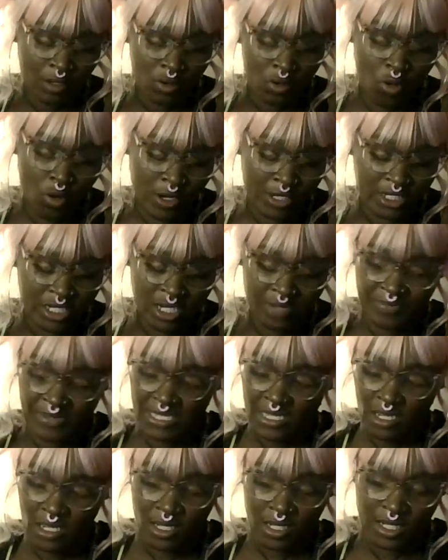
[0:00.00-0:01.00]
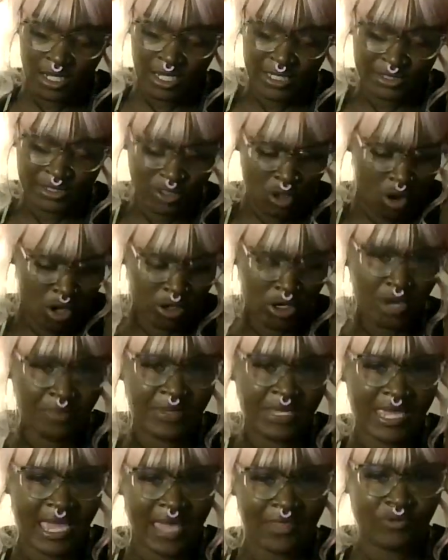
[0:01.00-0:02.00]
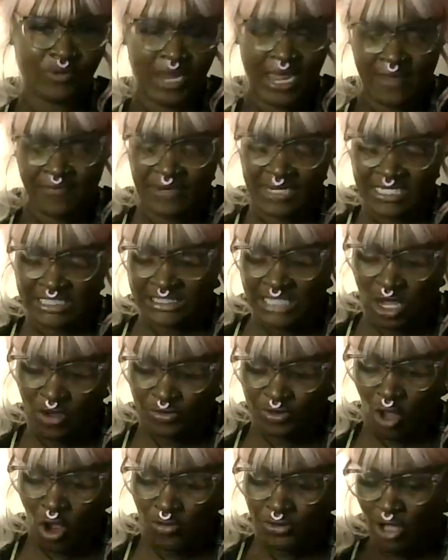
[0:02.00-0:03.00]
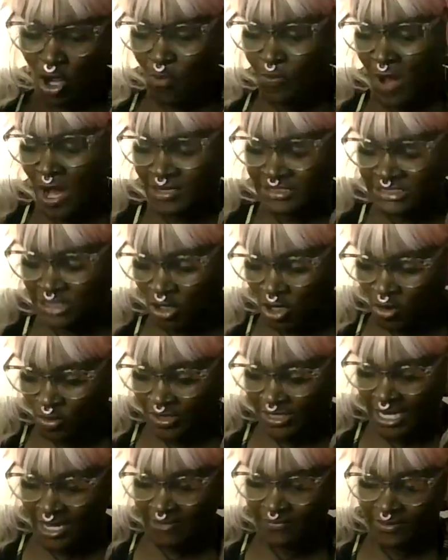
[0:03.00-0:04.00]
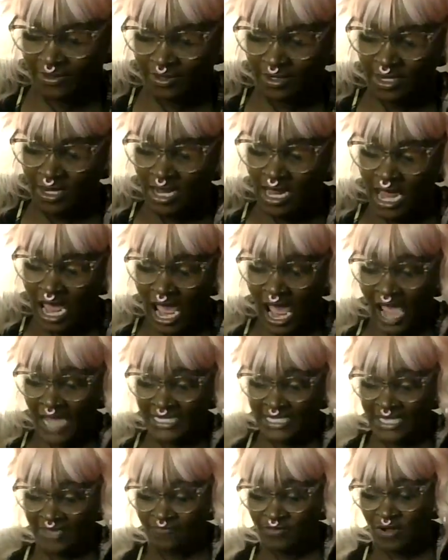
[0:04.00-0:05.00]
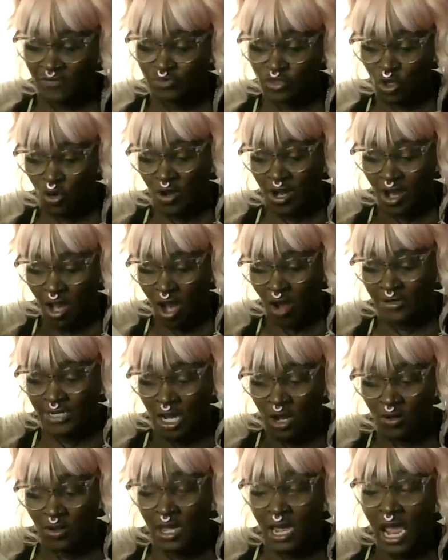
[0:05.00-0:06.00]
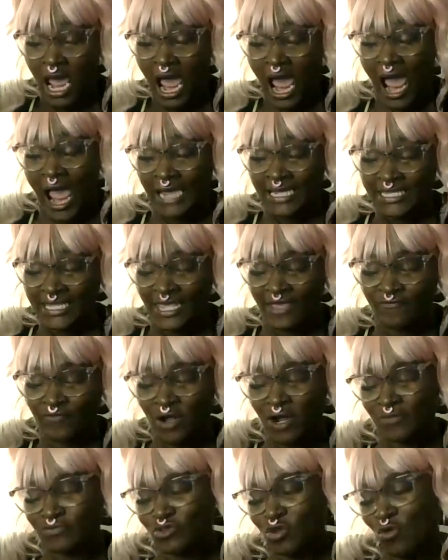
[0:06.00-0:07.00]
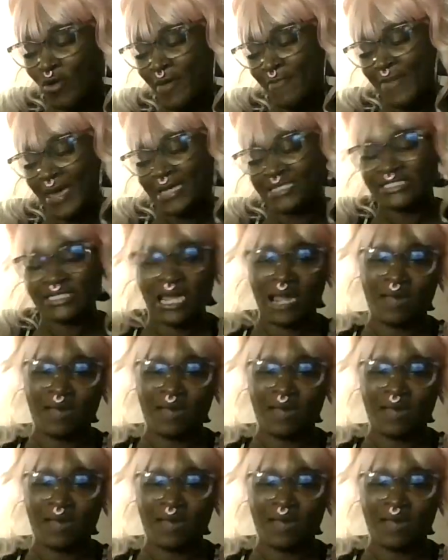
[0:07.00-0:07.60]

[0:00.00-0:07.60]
Or could be gathering evidence on your person or whatever. I give up throwing magic.